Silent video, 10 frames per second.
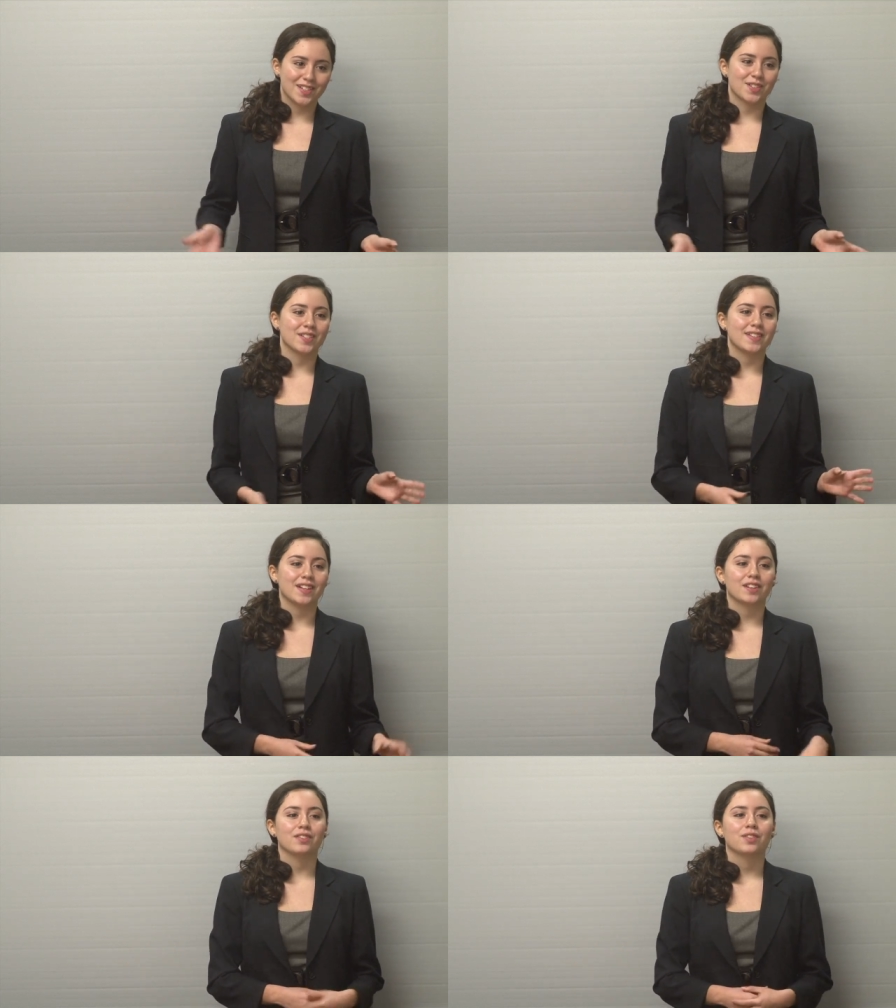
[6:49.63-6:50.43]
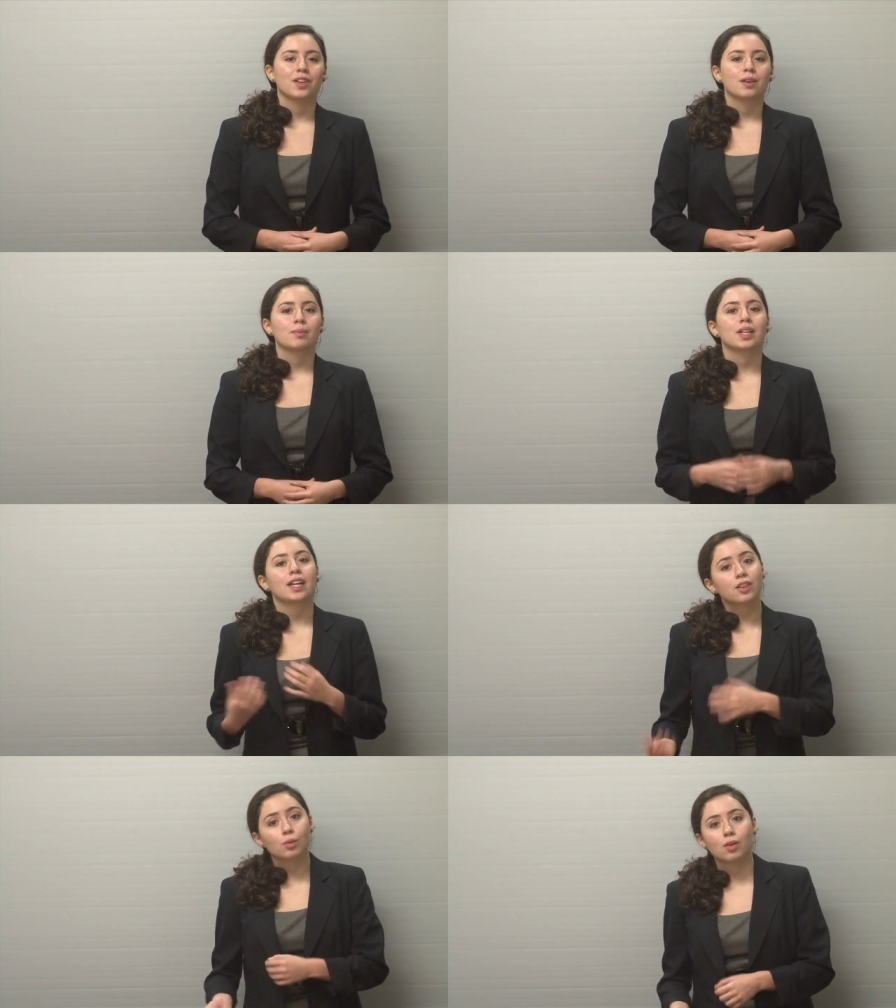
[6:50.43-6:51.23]
So instead of being
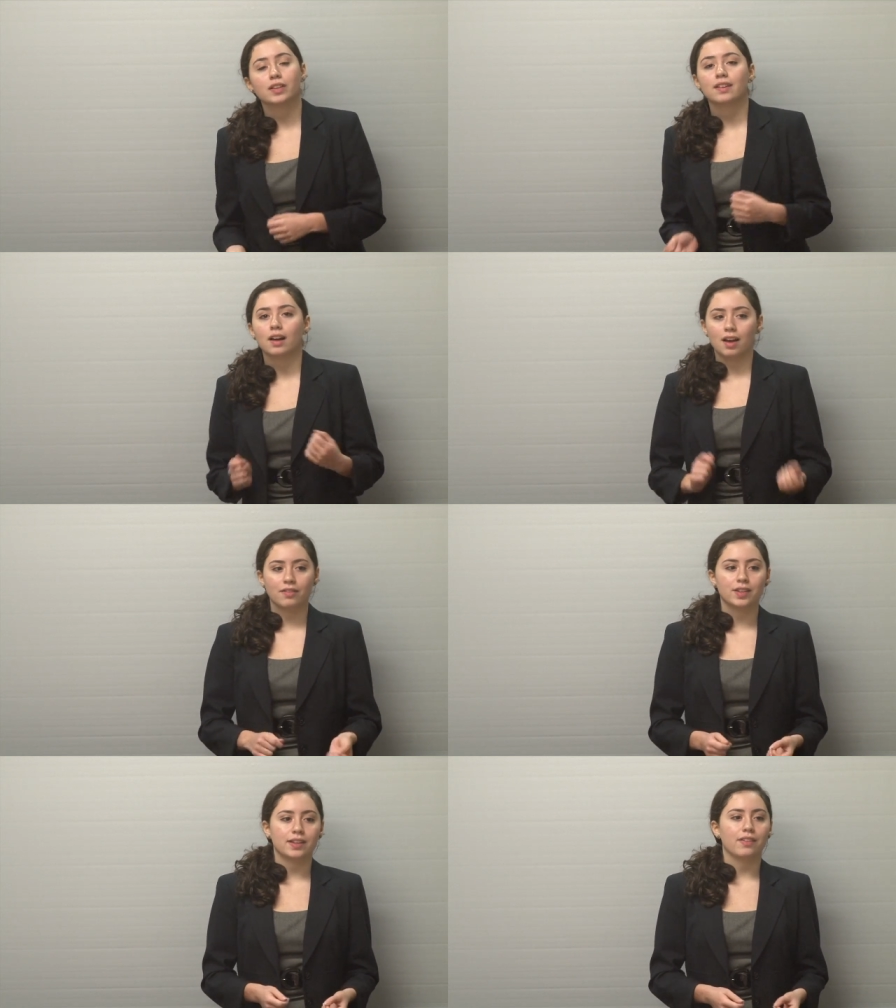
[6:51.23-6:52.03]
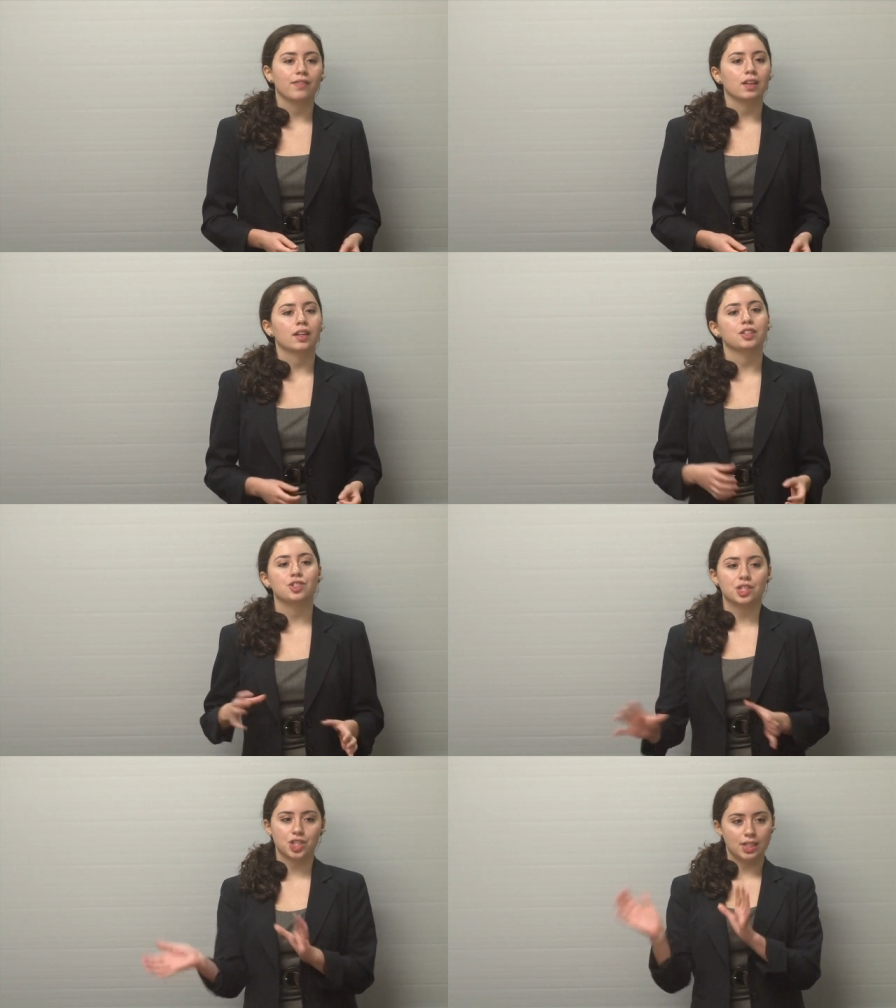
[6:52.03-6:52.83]
in the world and not of it, they feel like you
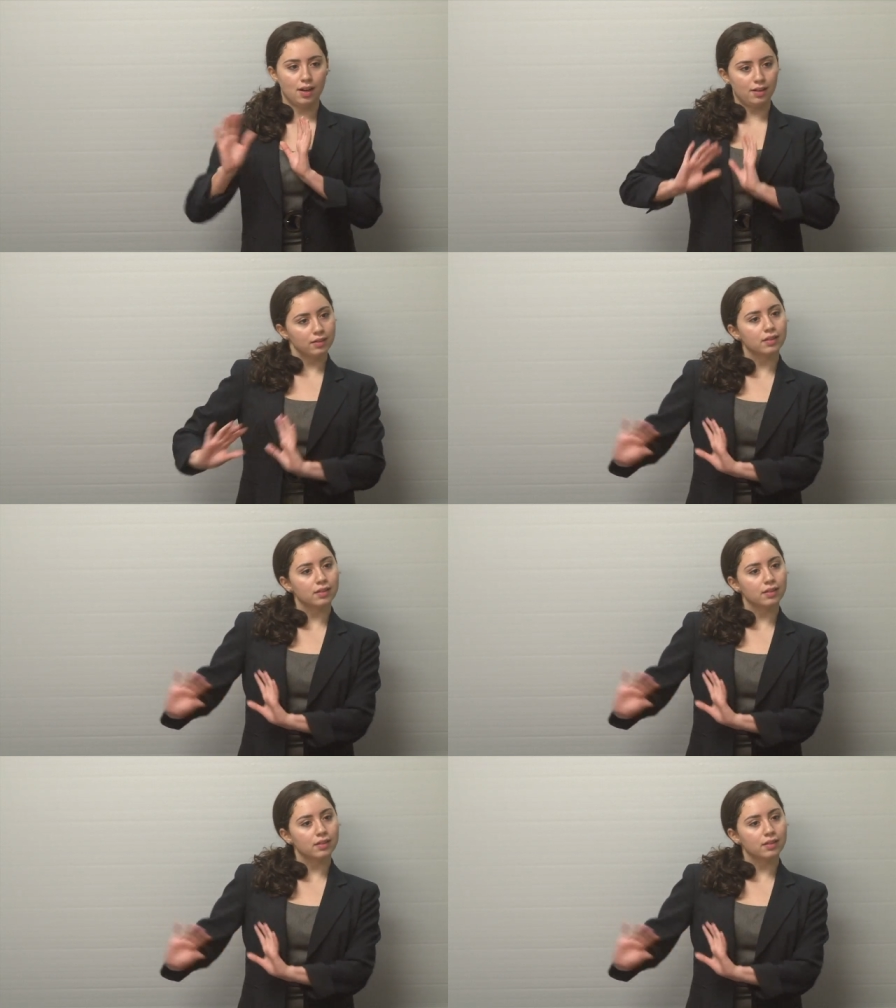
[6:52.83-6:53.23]
just should not